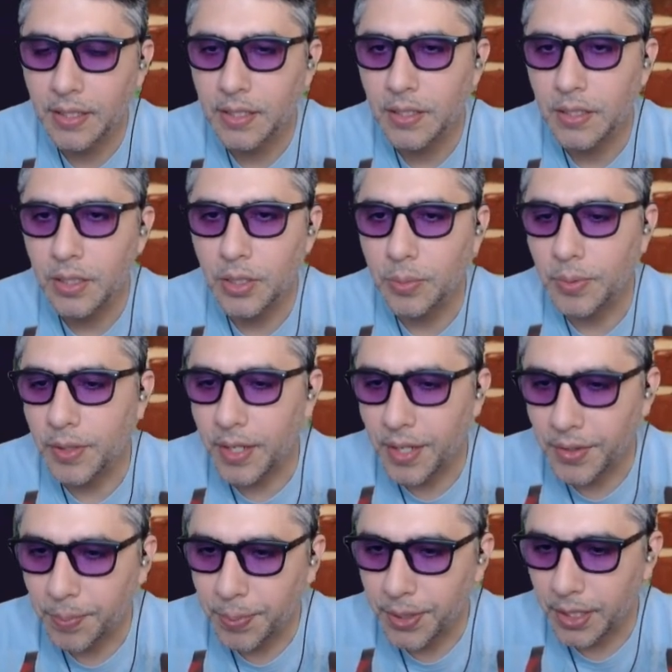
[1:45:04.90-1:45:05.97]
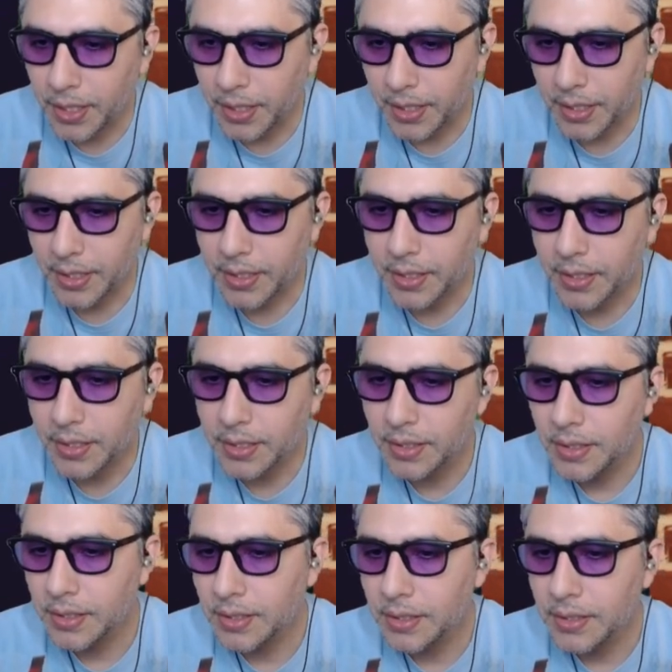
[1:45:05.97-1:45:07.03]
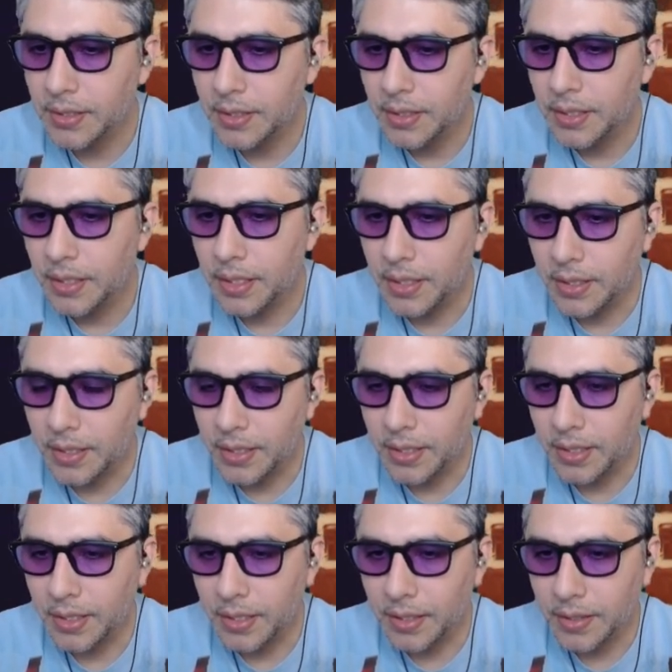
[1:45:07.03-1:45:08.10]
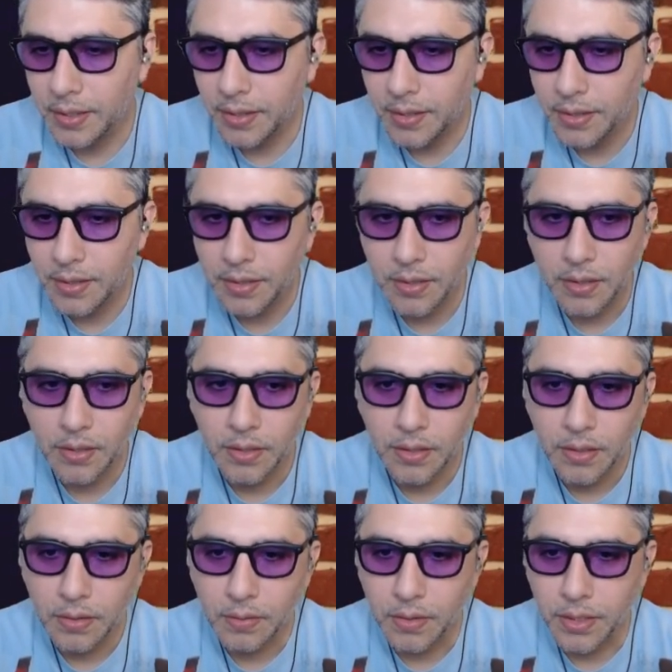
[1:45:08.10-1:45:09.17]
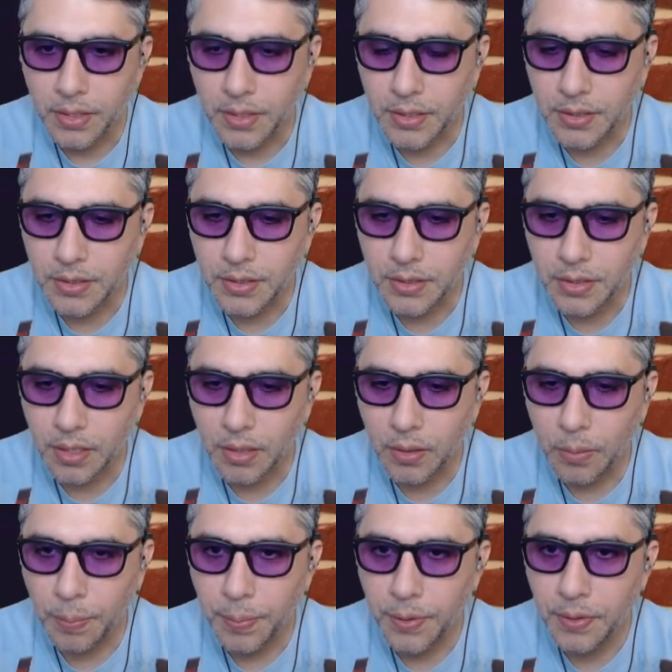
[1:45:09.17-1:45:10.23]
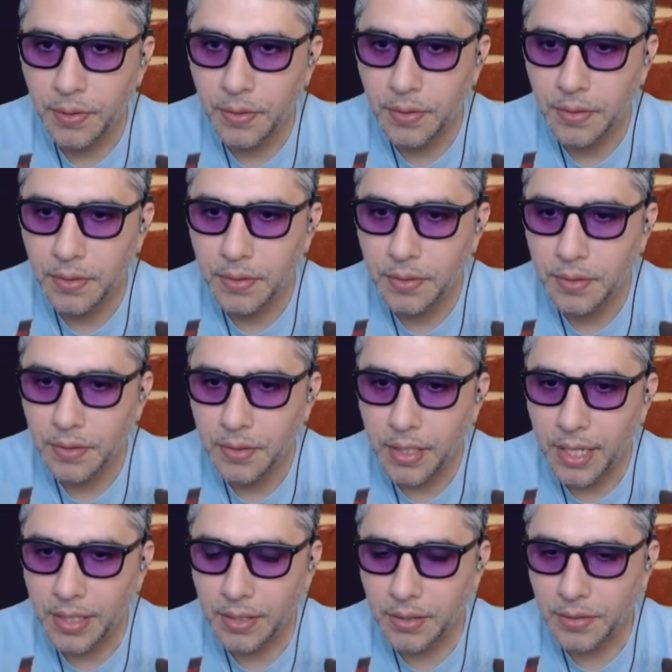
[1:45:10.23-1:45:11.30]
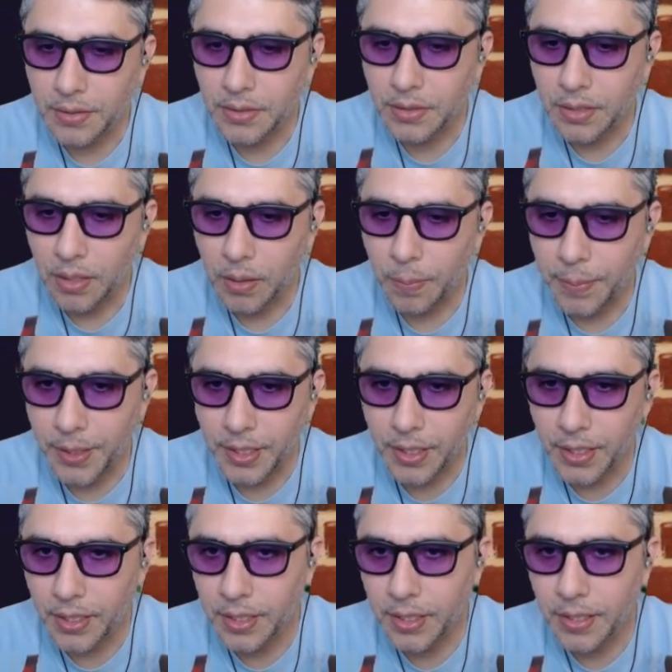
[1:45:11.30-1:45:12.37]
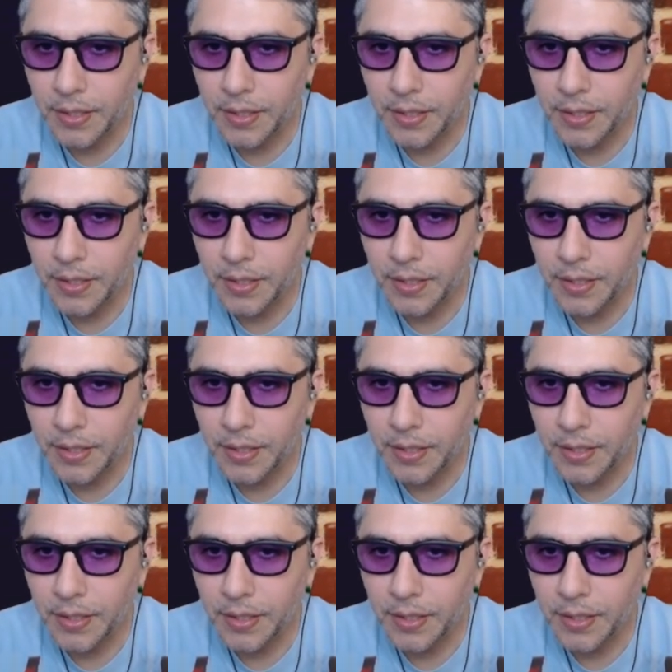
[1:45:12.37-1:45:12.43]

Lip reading: Auauth plug, and then we're going to add a new scope in here